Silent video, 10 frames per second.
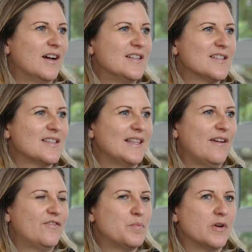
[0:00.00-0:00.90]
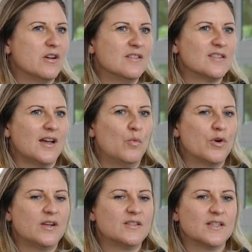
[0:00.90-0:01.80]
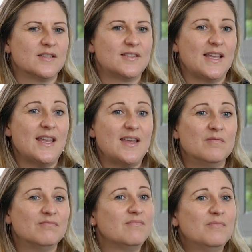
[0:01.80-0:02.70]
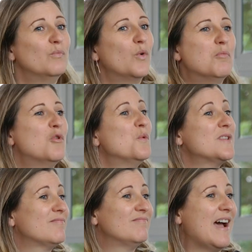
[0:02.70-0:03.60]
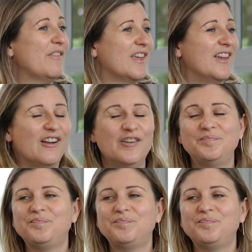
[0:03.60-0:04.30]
I just yeah. left because I wanted to see what more was out there, you know?